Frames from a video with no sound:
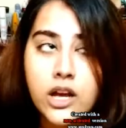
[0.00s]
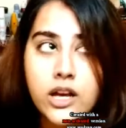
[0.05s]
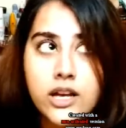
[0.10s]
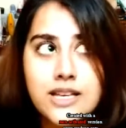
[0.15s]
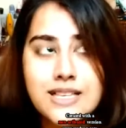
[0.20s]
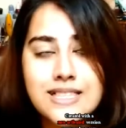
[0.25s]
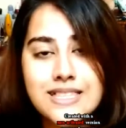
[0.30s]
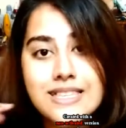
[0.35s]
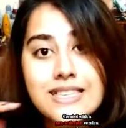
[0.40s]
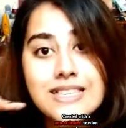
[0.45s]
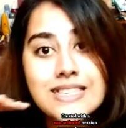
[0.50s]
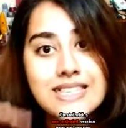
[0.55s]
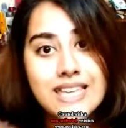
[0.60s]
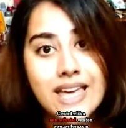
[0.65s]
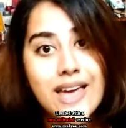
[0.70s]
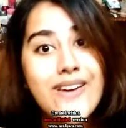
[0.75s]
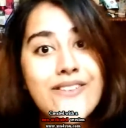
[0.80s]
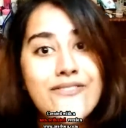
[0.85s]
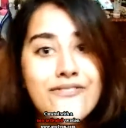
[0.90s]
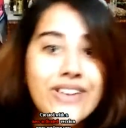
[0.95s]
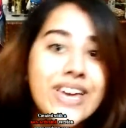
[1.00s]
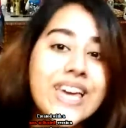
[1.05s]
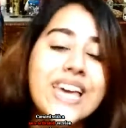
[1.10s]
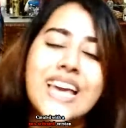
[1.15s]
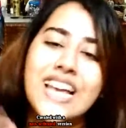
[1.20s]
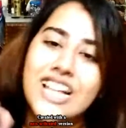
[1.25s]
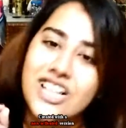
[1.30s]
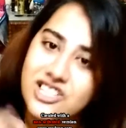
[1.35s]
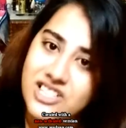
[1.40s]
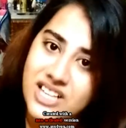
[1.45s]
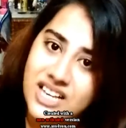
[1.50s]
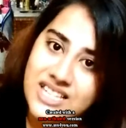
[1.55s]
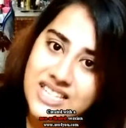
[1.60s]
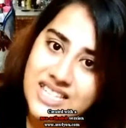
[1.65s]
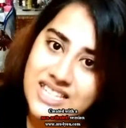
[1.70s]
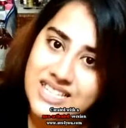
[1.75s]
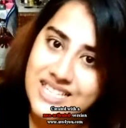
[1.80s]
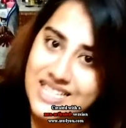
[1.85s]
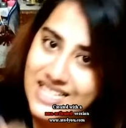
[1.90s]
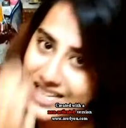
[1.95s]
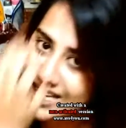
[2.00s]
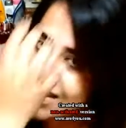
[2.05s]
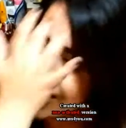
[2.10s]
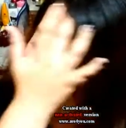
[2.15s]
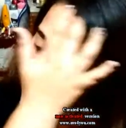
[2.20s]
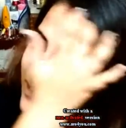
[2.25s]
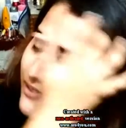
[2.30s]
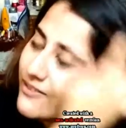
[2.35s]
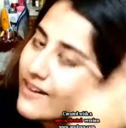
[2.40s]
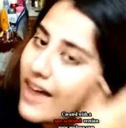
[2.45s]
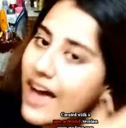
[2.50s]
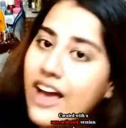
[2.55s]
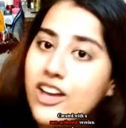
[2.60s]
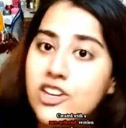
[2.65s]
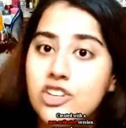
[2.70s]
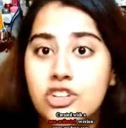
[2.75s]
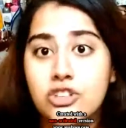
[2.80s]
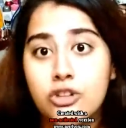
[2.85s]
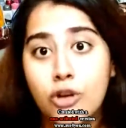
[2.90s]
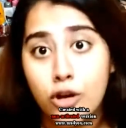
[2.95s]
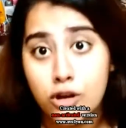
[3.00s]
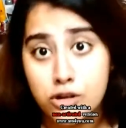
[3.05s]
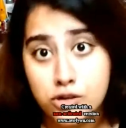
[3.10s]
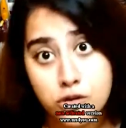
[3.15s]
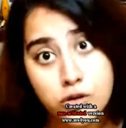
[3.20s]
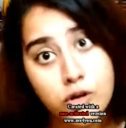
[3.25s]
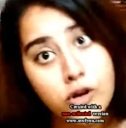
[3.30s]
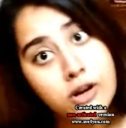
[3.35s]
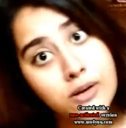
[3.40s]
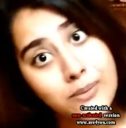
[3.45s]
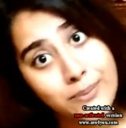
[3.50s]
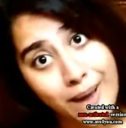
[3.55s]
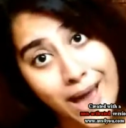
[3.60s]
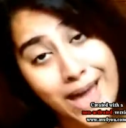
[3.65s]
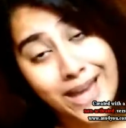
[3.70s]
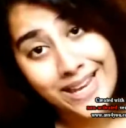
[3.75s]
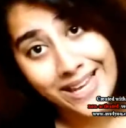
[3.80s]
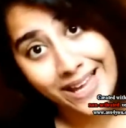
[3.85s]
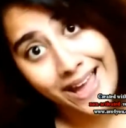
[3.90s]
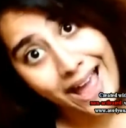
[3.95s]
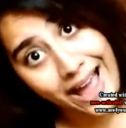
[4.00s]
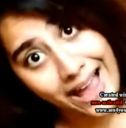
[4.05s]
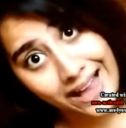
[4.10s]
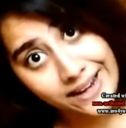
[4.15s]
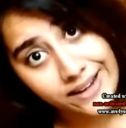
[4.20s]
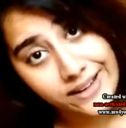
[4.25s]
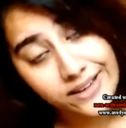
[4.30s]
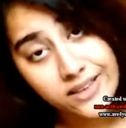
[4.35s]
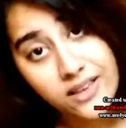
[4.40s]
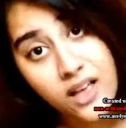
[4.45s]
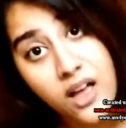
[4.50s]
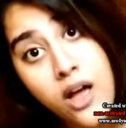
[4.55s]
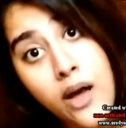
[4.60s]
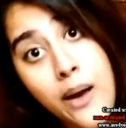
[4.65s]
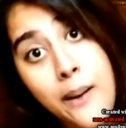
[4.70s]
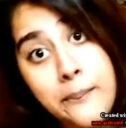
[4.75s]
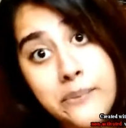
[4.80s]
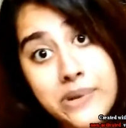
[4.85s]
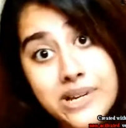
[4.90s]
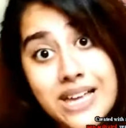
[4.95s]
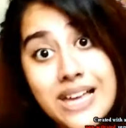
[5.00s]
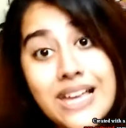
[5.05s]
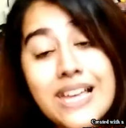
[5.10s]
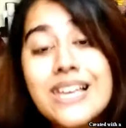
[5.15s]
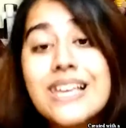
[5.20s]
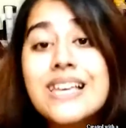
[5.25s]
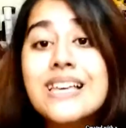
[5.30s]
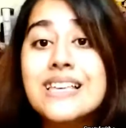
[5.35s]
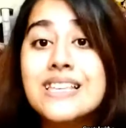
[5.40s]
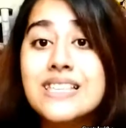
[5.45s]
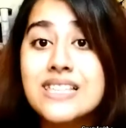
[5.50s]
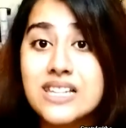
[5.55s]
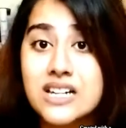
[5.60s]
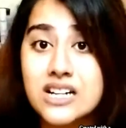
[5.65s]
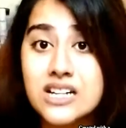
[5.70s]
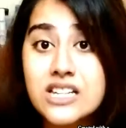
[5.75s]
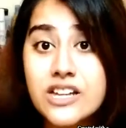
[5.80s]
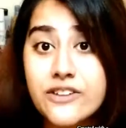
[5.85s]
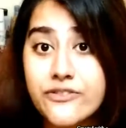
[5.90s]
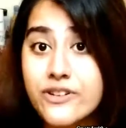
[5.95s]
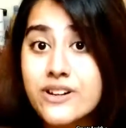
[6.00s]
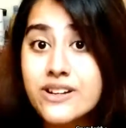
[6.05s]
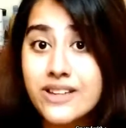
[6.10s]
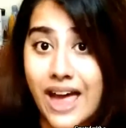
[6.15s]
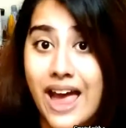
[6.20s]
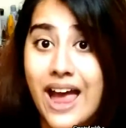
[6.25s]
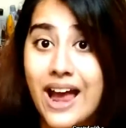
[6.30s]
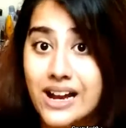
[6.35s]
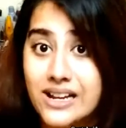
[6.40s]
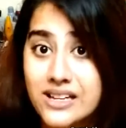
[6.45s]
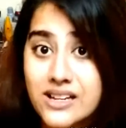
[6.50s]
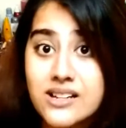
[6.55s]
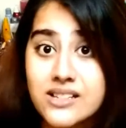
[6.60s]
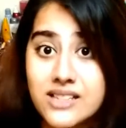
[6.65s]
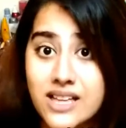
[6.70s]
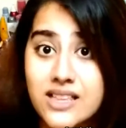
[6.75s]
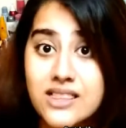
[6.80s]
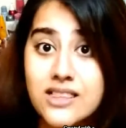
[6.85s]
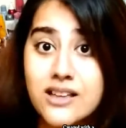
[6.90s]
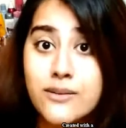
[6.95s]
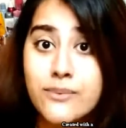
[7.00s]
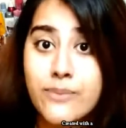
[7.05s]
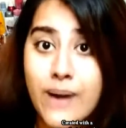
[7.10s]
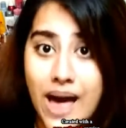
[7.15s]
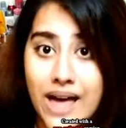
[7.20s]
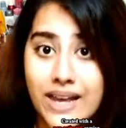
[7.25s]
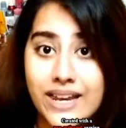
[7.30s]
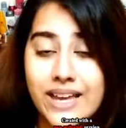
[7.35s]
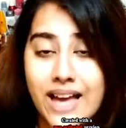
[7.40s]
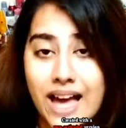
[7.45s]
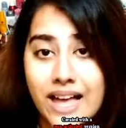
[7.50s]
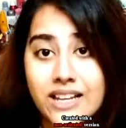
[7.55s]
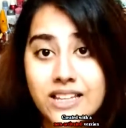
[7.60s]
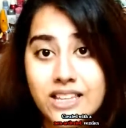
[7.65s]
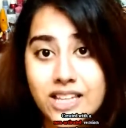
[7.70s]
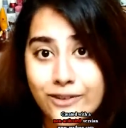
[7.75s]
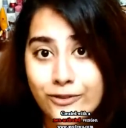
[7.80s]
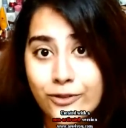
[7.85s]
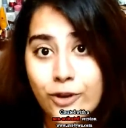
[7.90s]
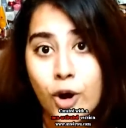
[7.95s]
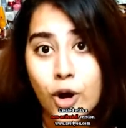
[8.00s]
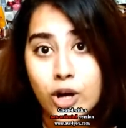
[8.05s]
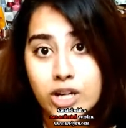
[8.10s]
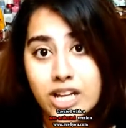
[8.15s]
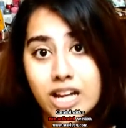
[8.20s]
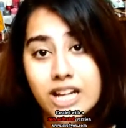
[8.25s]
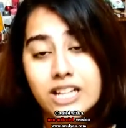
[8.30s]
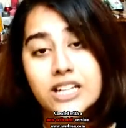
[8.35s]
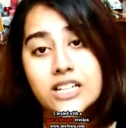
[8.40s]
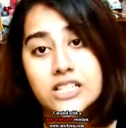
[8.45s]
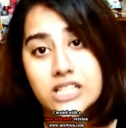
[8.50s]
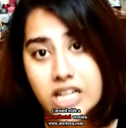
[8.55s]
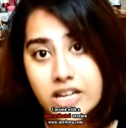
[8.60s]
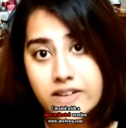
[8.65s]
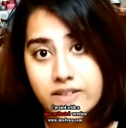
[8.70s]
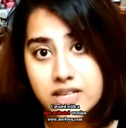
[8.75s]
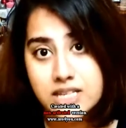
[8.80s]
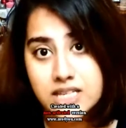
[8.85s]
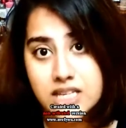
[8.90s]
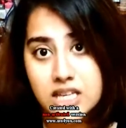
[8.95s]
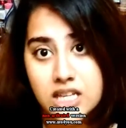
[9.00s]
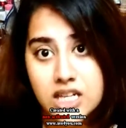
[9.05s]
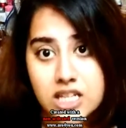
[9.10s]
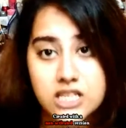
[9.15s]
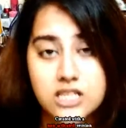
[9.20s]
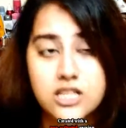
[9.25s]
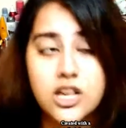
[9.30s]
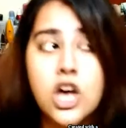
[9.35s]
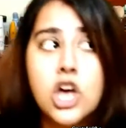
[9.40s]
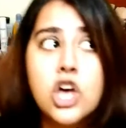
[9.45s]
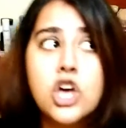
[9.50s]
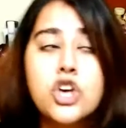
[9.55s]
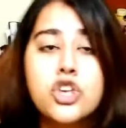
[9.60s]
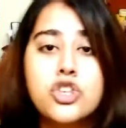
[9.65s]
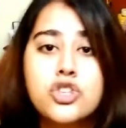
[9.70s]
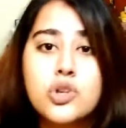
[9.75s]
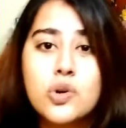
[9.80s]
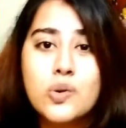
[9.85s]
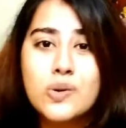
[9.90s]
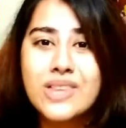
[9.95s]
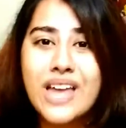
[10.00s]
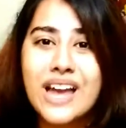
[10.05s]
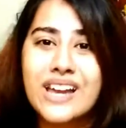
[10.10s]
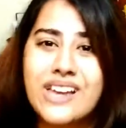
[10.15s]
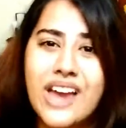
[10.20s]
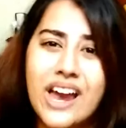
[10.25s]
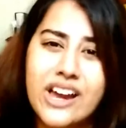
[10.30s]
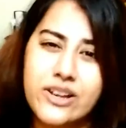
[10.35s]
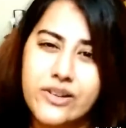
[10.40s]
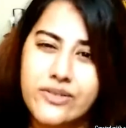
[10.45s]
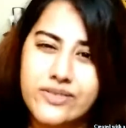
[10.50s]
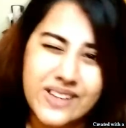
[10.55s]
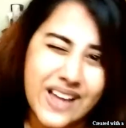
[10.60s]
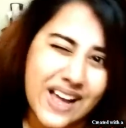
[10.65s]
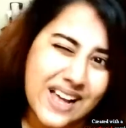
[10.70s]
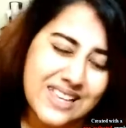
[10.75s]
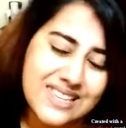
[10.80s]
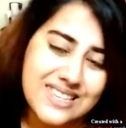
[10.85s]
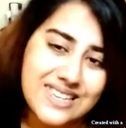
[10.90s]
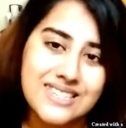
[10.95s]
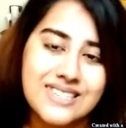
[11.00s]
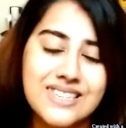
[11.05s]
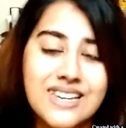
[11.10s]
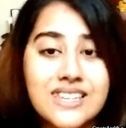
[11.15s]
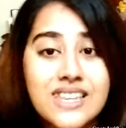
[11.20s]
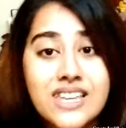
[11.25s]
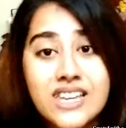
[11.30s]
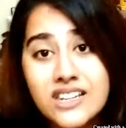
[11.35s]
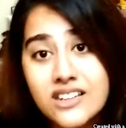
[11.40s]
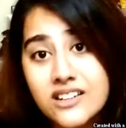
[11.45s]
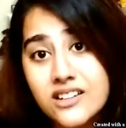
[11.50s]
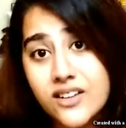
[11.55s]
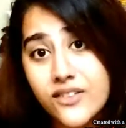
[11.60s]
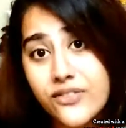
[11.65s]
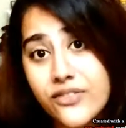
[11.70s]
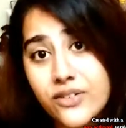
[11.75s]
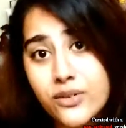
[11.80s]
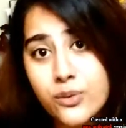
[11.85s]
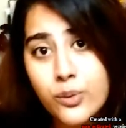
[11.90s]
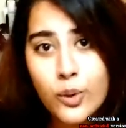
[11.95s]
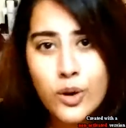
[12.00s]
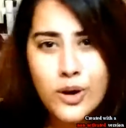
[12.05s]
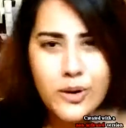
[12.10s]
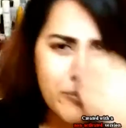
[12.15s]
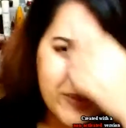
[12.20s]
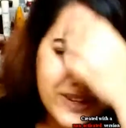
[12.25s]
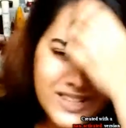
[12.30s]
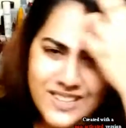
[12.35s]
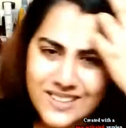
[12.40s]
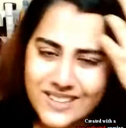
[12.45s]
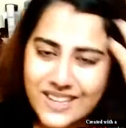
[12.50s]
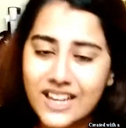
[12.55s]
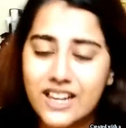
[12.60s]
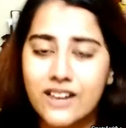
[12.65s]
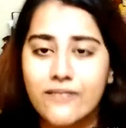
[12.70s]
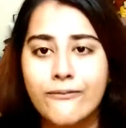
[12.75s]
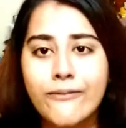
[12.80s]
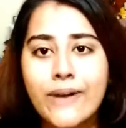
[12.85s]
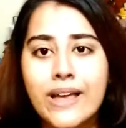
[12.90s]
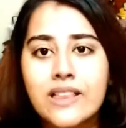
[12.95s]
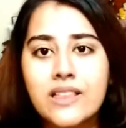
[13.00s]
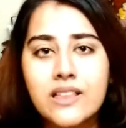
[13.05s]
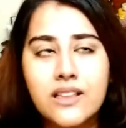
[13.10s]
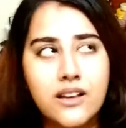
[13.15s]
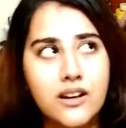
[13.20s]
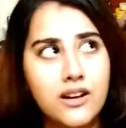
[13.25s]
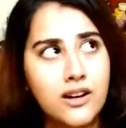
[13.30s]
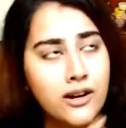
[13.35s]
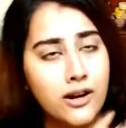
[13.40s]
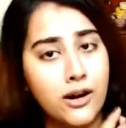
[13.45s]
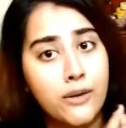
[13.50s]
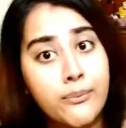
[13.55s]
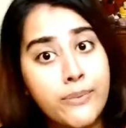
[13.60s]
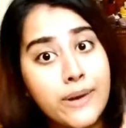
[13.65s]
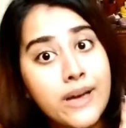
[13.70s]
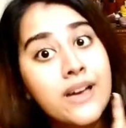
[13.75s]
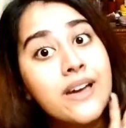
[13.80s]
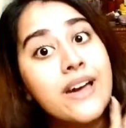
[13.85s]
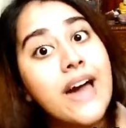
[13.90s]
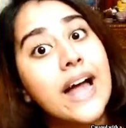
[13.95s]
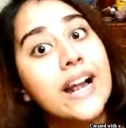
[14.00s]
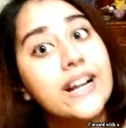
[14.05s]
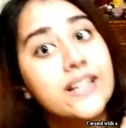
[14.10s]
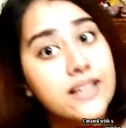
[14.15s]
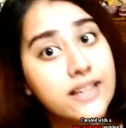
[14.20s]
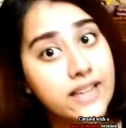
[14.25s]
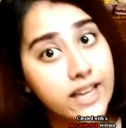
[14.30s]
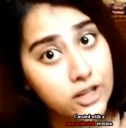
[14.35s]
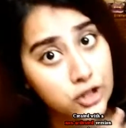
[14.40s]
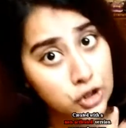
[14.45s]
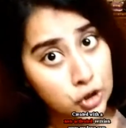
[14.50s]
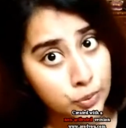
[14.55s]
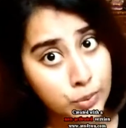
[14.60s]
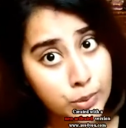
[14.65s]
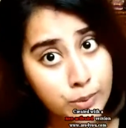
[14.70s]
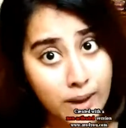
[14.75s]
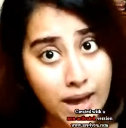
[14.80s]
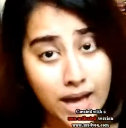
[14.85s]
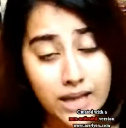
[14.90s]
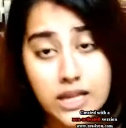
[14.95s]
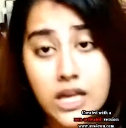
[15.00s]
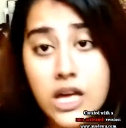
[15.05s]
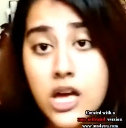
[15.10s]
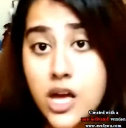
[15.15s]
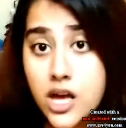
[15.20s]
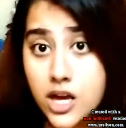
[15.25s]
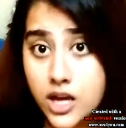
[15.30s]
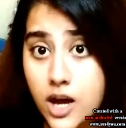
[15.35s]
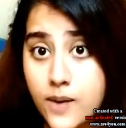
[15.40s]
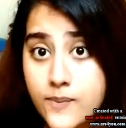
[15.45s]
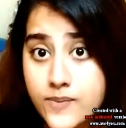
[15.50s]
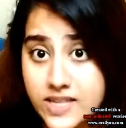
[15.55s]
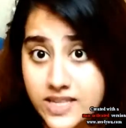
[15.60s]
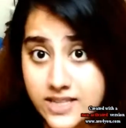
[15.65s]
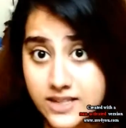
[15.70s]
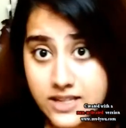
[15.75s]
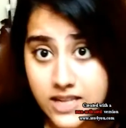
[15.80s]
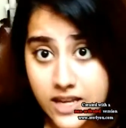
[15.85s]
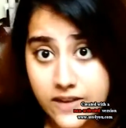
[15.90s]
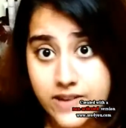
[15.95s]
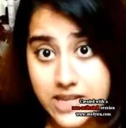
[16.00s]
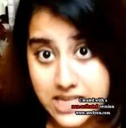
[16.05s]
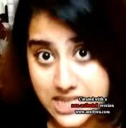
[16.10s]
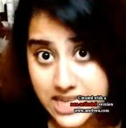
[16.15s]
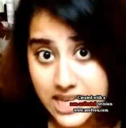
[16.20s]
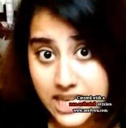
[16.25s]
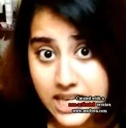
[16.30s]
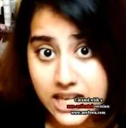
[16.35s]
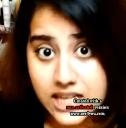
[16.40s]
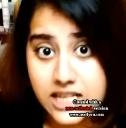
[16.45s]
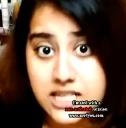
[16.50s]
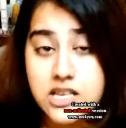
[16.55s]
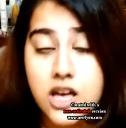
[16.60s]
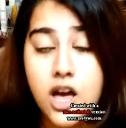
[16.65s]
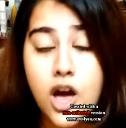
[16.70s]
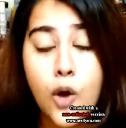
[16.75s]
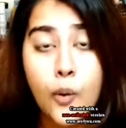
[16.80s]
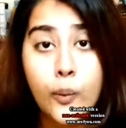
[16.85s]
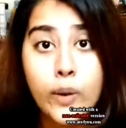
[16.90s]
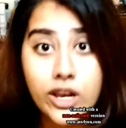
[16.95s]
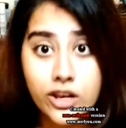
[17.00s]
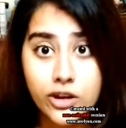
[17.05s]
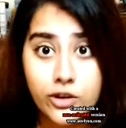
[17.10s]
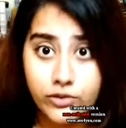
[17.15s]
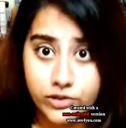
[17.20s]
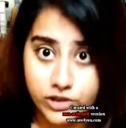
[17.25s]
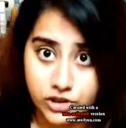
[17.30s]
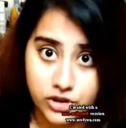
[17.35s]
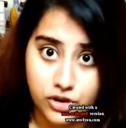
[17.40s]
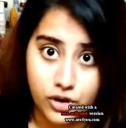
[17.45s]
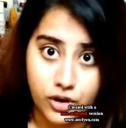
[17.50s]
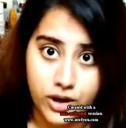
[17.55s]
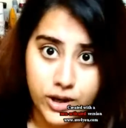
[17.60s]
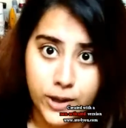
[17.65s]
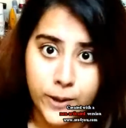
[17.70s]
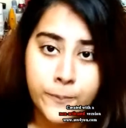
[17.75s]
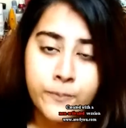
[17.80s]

in the same way, in Justice League, the Flash is also called Barry Allen, but he is a different actor than the Barry Allen that got in the TV series. So that kind of tells us that they're in a different world, but still, when a, a big character like Superman comes in a TV series, we'll know for sure.